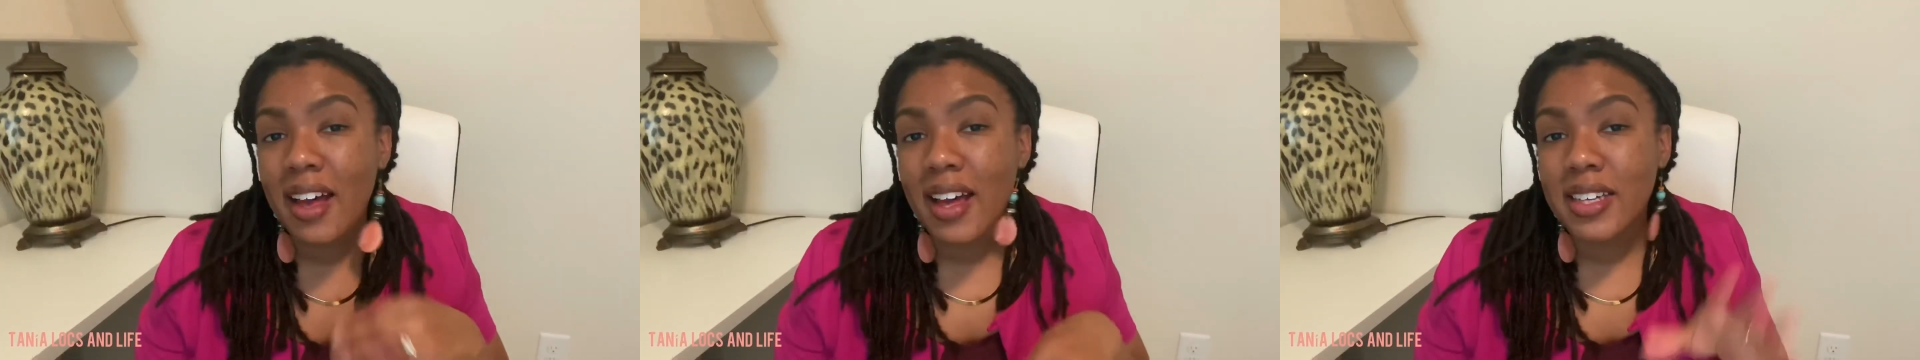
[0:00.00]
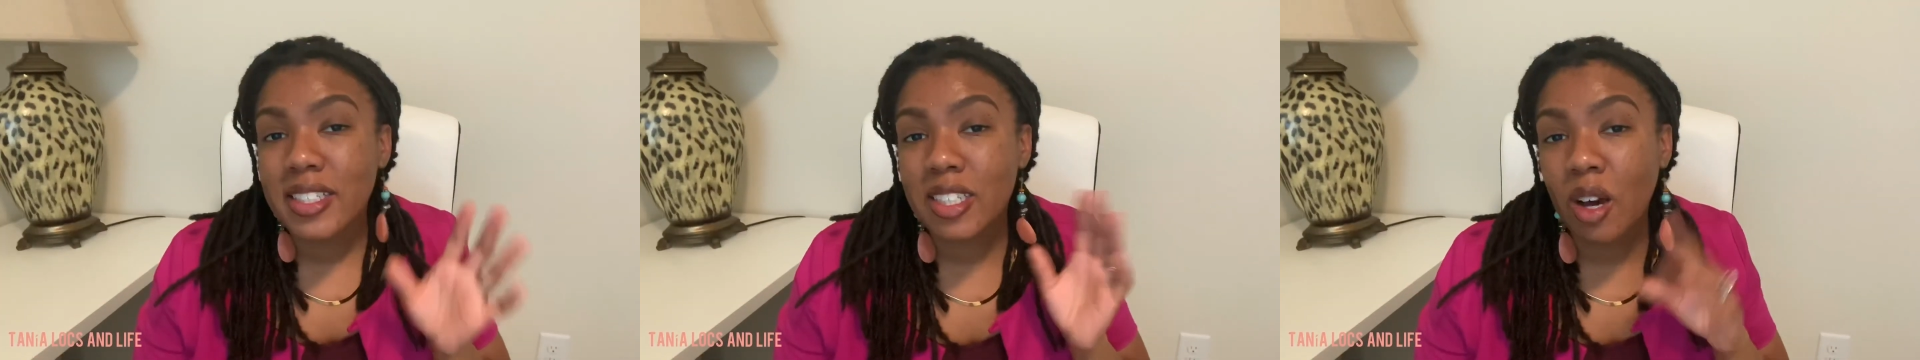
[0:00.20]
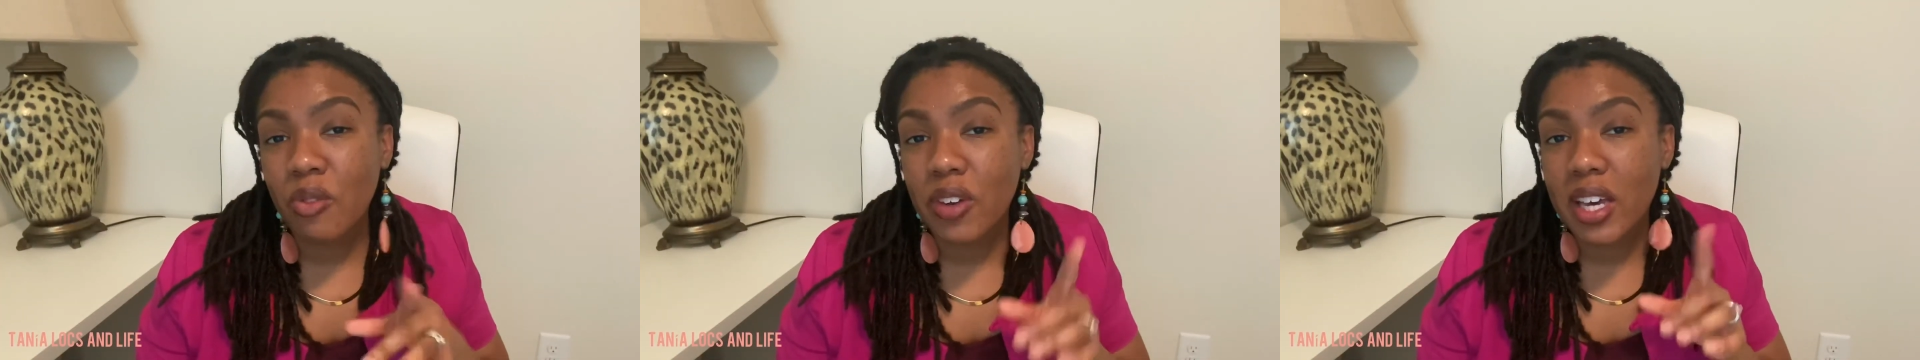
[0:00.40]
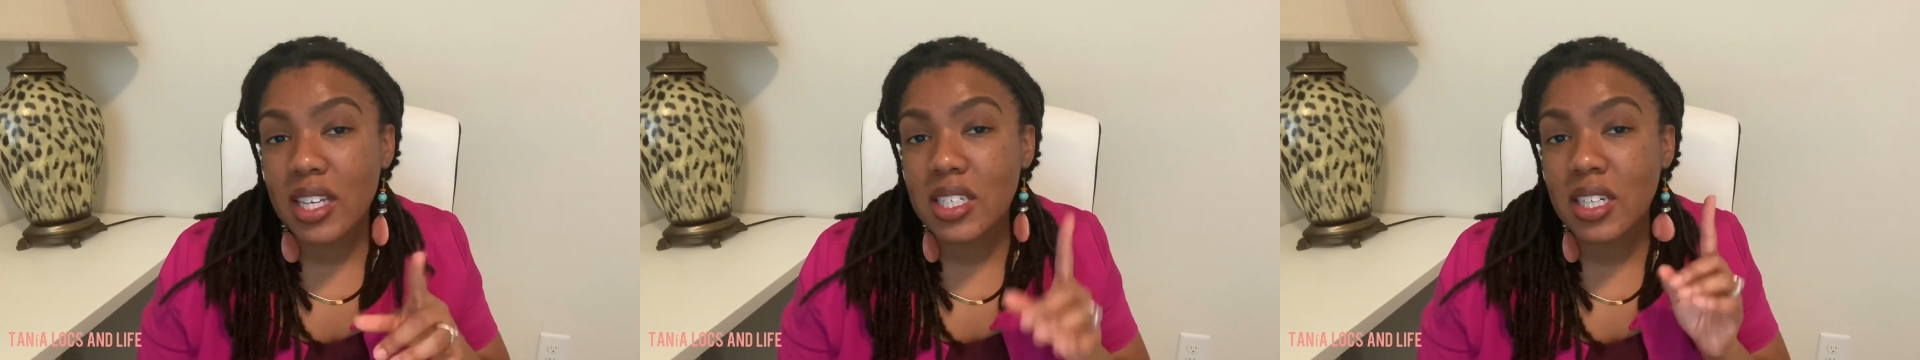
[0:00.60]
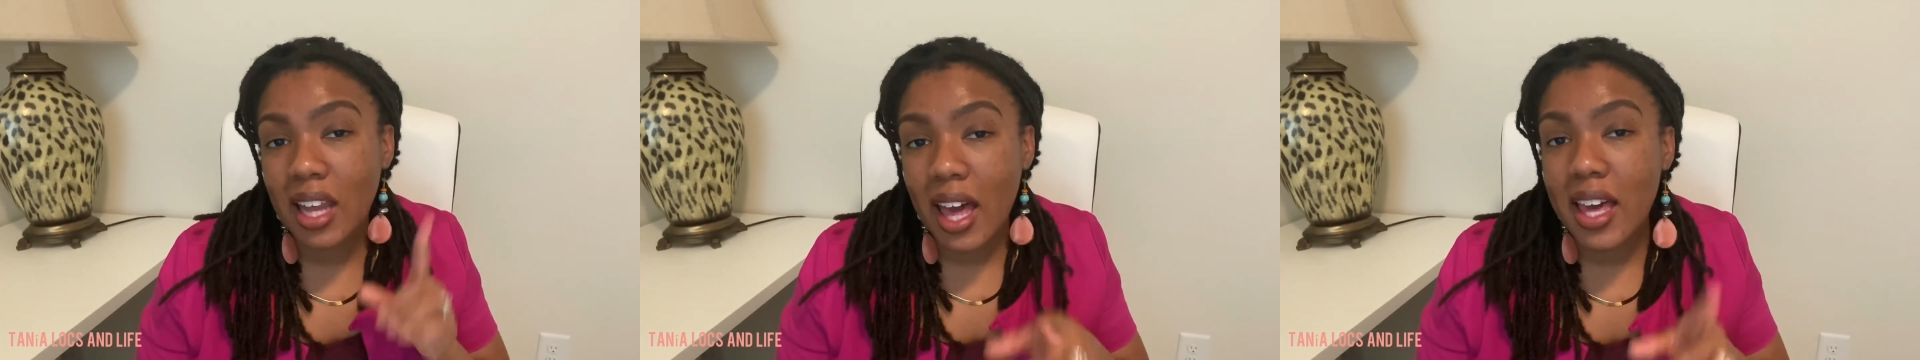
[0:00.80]
don't
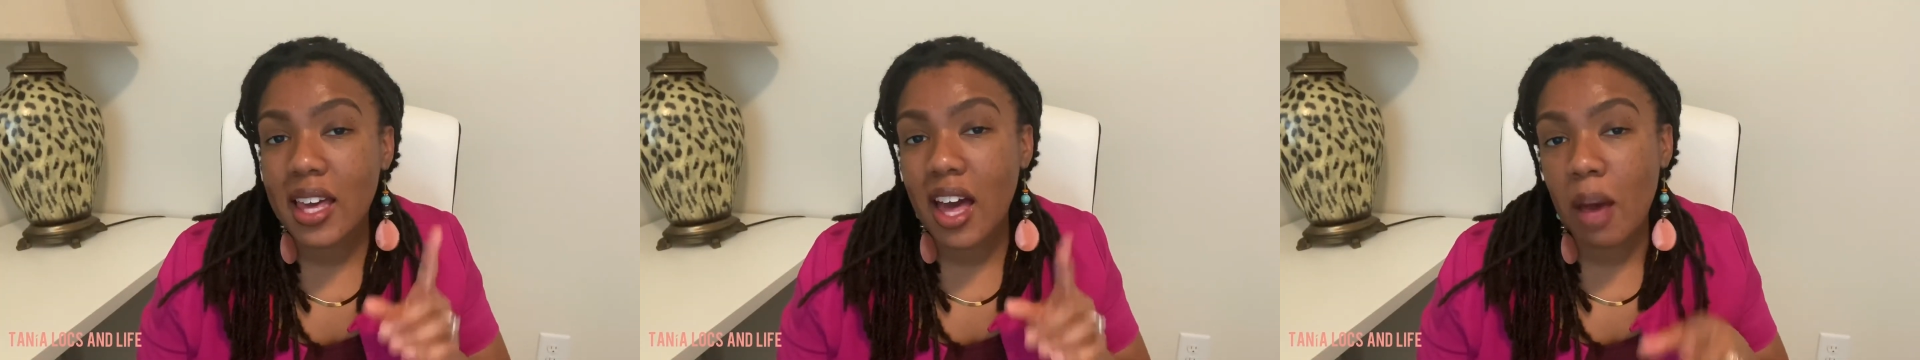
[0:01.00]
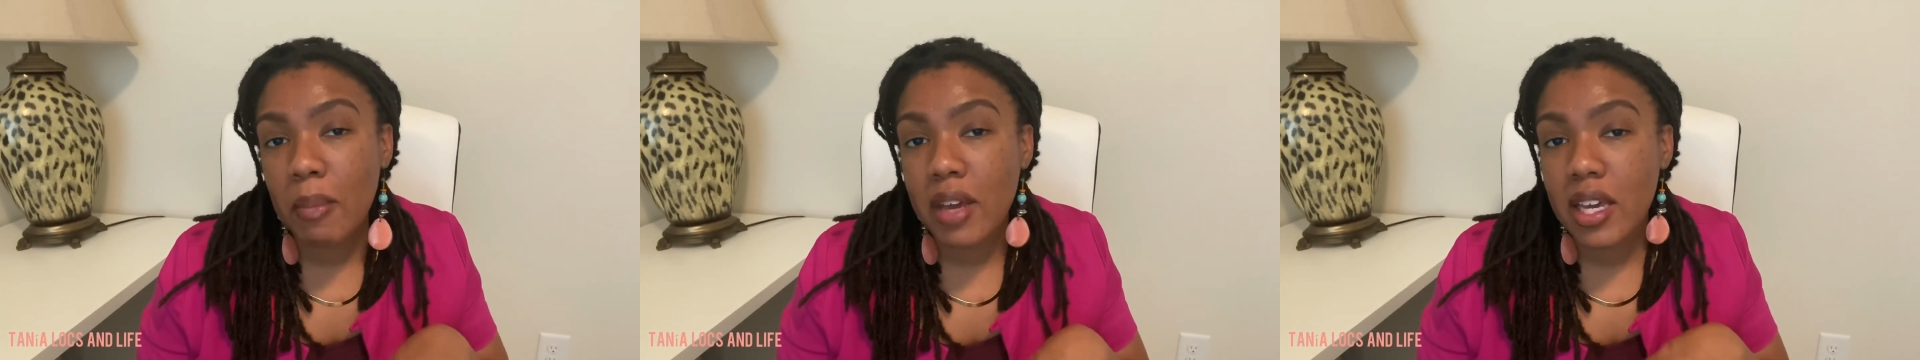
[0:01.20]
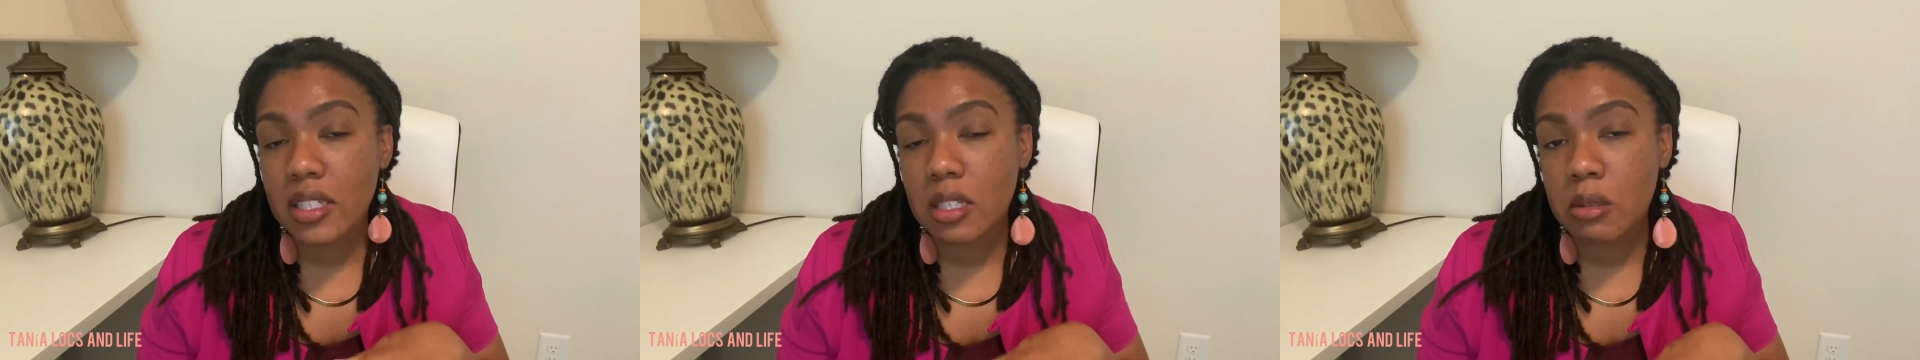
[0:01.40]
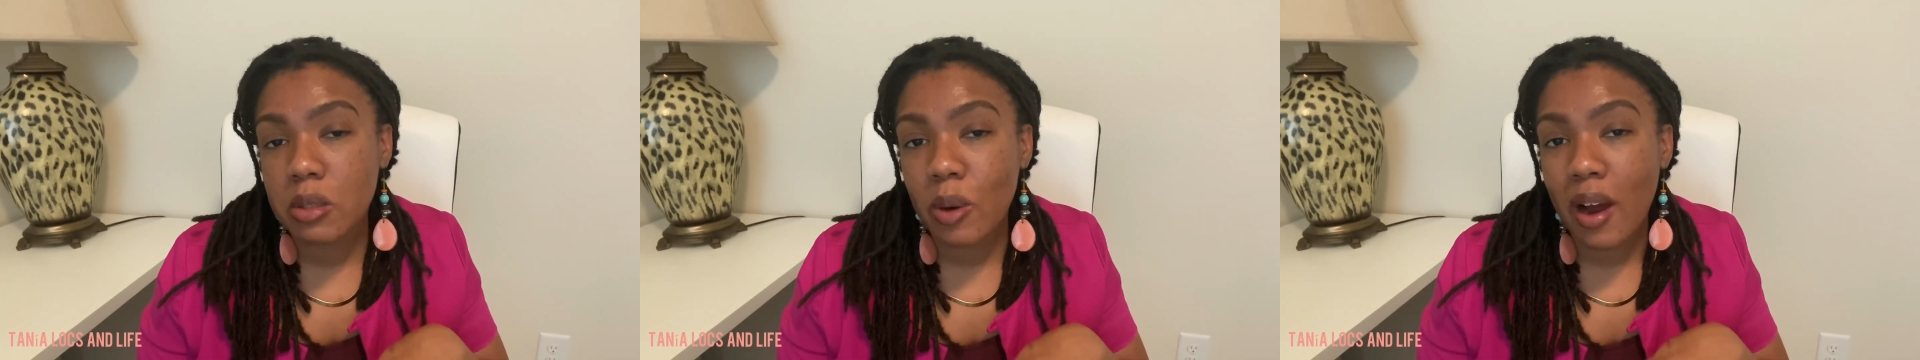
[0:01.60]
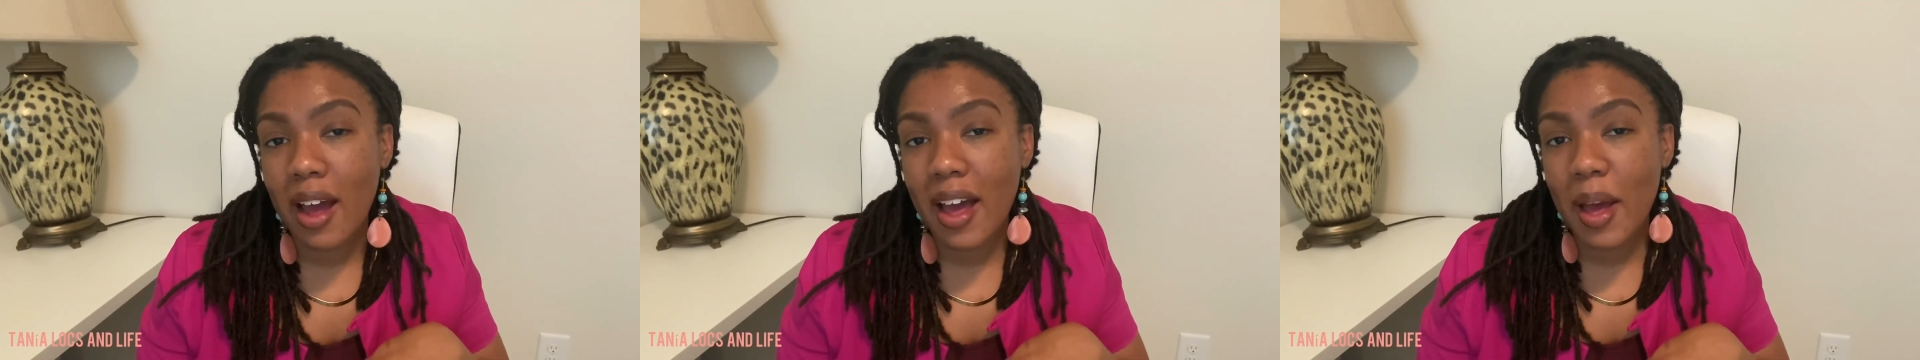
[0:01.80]
forget to like, comment, and
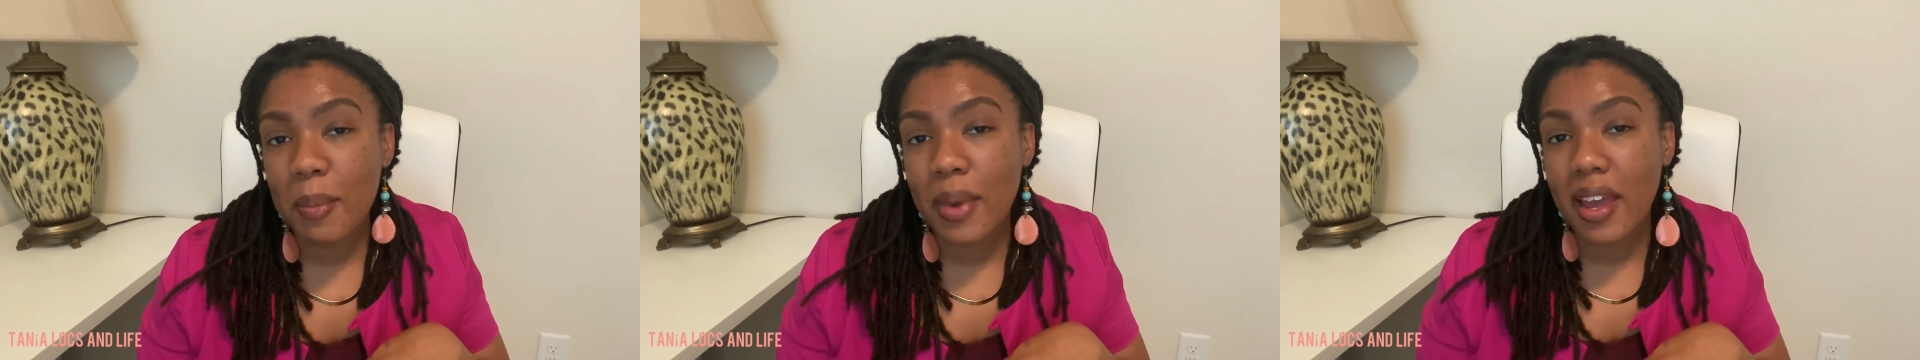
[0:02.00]
subscribe,